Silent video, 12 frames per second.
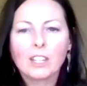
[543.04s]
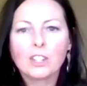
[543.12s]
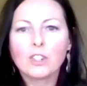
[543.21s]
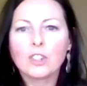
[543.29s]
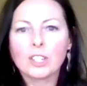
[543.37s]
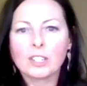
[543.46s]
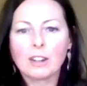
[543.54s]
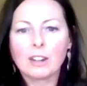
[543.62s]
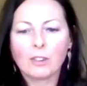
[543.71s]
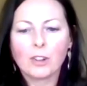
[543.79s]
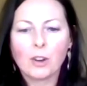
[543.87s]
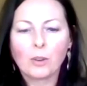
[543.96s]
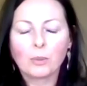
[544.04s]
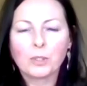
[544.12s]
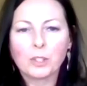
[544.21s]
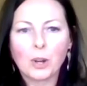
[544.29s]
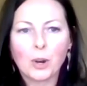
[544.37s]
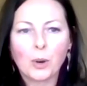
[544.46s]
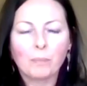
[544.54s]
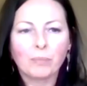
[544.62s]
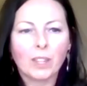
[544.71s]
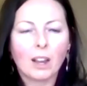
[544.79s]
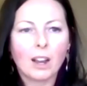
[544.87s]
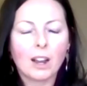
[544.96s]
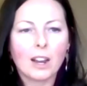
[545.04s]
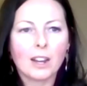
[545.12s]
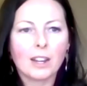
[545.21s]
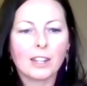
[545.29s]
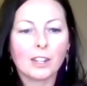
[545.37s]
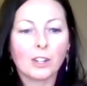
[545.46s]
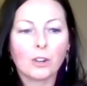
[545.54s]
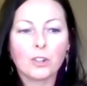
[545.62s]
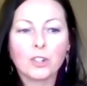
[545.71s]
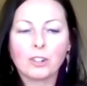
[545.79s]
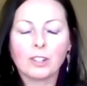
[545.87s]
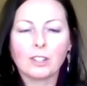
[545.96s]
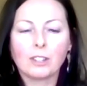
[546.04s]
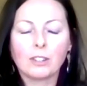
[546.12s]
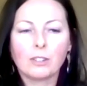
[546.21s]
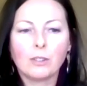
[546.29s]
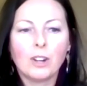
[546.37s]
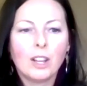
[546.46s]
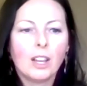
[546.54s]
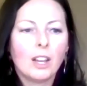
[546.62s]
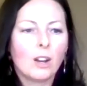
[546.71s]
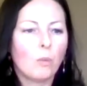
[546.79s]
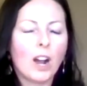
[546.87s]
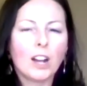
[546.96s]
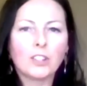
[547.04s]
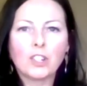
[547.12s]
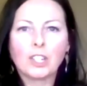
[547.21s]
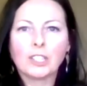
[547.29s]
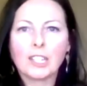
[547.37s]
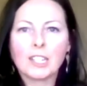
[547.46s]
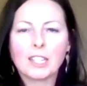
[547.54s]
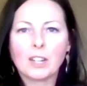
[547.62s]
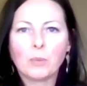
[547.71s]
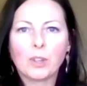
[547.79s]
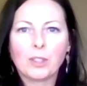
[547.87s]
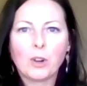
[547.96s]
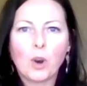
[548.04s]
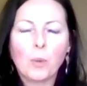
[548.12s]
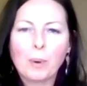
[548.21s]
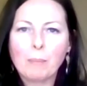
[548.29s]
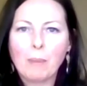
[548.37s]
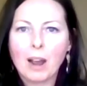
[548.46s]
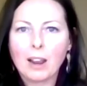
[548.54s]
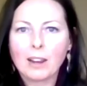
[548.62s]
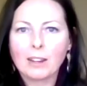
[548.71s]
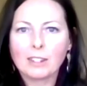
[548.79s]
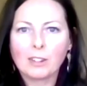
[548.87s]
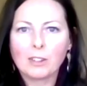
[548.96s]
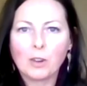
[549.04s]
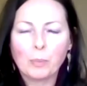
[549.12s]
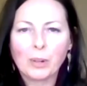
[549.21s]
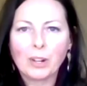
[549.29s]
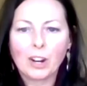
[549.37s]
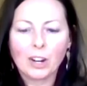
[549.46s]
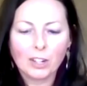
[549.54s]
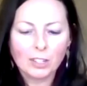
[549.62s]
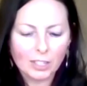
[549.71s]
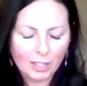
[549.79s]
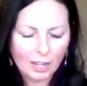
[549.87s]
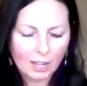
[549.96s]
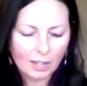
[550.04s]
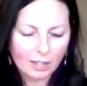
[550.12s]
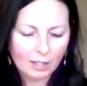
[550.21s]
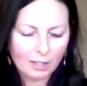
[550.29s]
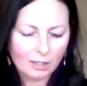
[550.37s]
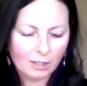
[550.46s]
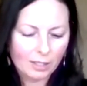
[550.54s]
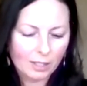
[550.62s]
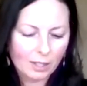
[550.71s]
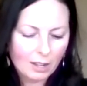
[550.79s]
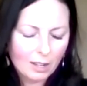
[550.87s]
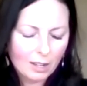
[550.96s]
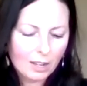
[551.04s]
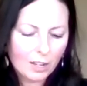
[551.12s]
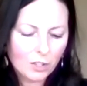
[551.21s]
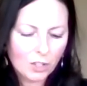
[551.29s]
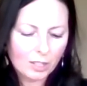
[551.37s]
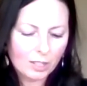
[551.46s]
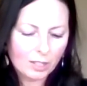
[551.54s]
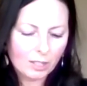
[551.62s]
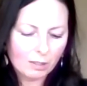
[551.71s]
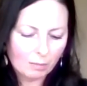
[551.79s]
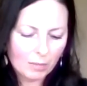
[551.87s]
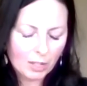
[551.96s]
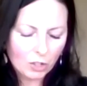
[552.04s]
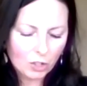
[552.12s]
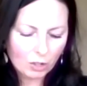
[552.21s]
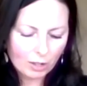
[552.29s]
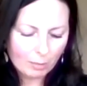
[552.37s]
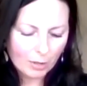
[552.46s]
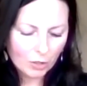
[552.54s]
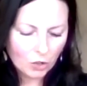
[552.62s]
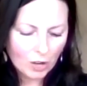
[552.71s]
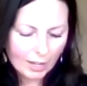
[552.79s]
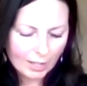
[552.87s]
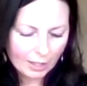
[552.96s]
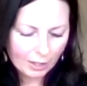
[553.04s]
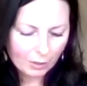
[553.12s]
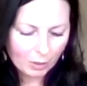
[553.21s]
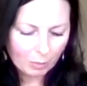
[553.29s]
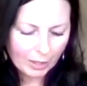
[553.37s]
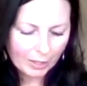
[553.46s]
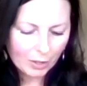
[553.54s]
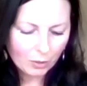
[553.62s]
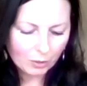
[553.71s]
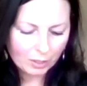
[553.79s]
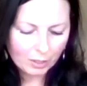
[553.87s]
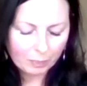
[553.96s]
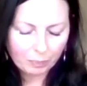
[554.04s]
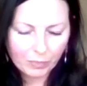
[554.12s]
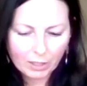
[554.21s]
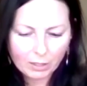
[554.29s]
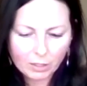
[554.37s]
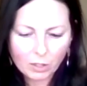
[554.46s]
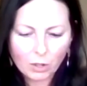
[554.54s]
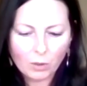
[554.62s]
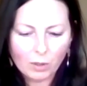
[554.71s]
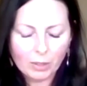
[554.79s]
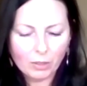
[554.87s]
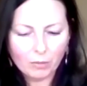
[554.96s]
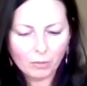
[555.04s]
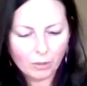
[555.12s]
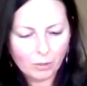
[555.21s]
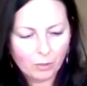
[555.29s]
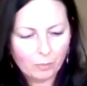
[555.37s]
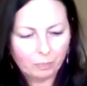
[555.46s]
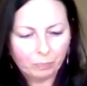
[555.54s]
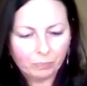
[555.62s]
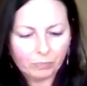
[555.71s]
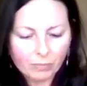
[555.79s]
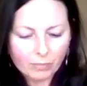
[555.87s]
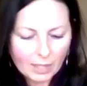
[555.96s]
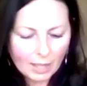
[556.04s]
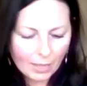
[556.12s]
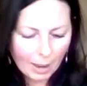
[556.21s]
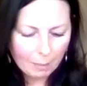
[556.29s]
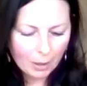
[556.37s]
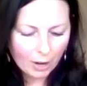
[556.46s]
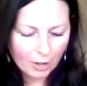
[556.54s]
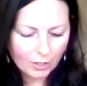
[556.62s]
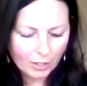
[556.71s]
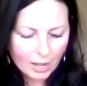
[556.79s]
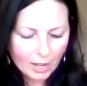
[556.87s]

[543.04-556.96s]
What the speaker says: You just never know. So I encourage you to watch and listen with an open mind and an open heart. And I'll just make sure I'm on track here with my notes. So we've been through that part.